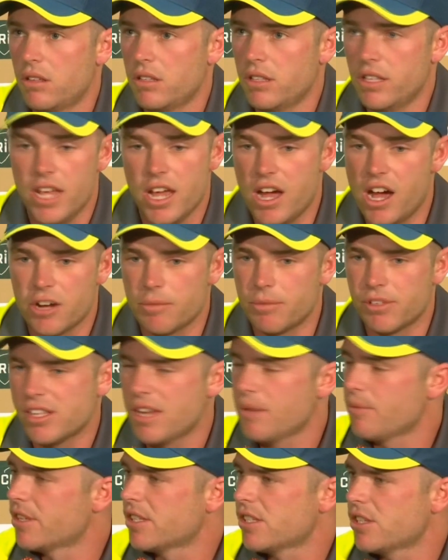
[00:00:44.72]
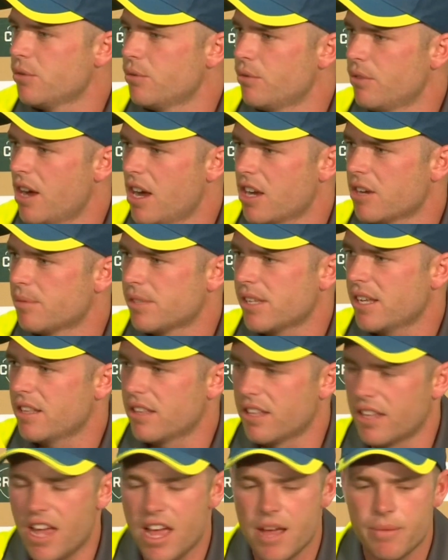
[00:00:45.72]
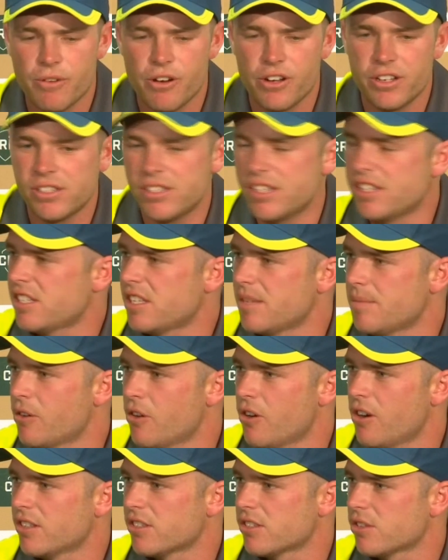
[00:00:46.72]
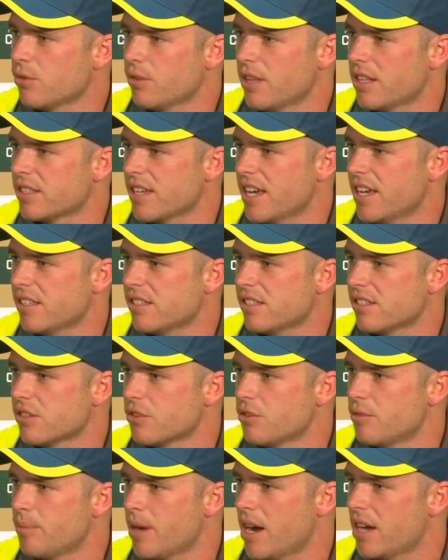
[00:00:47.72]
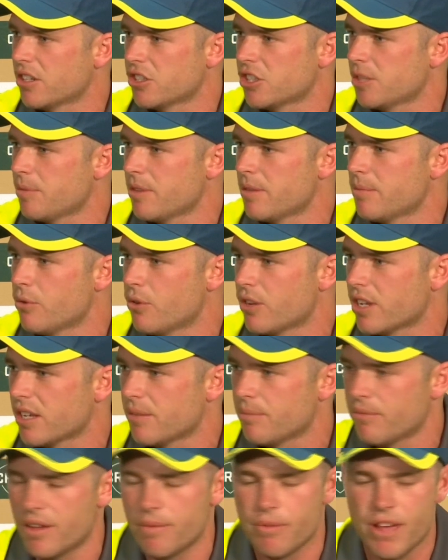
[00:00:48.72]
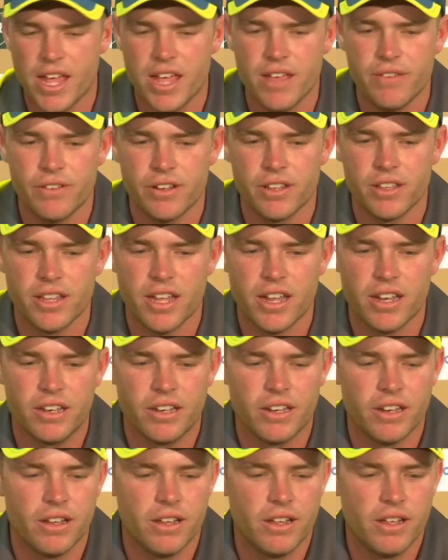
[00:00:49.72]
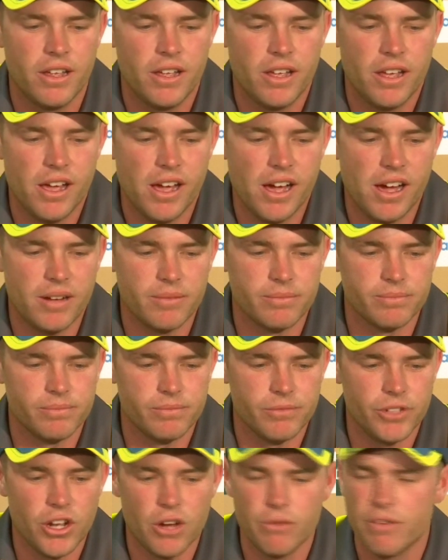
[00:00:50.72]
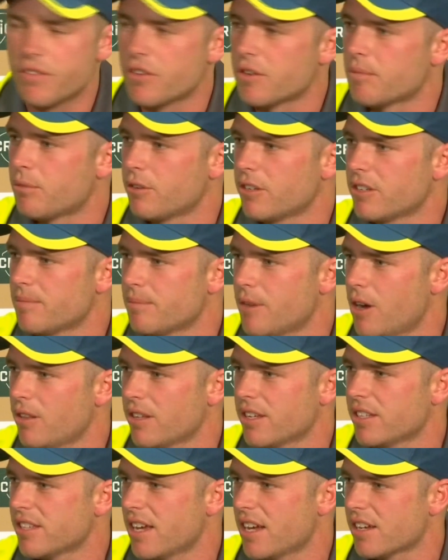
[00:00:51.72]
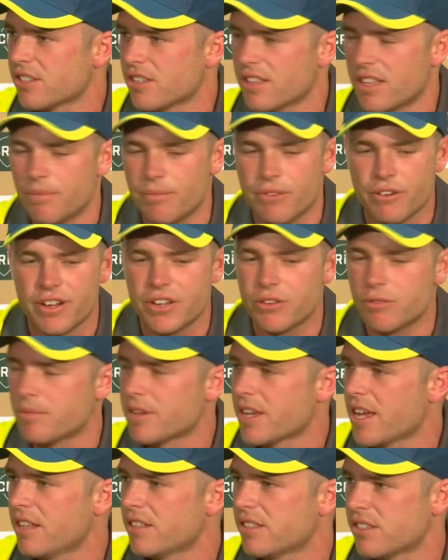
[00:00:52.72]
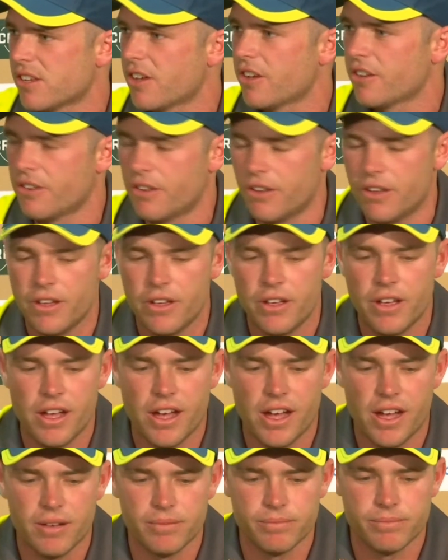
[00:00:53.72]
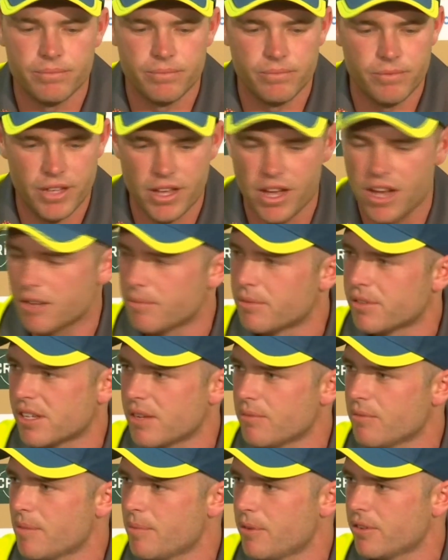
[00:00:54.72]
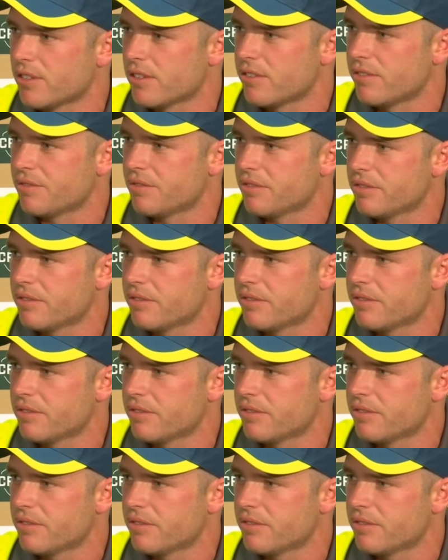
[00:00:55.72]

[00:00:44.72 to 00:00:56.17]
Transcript: Yeah, 100%. We're still 100% in the game. We're only 60 behind. So all that takes is a good partnership in the morning and we're even. And then, um, you know, we've got a brilliant bowling attack. So then we're into them again. So, yeah, 100% we're positive.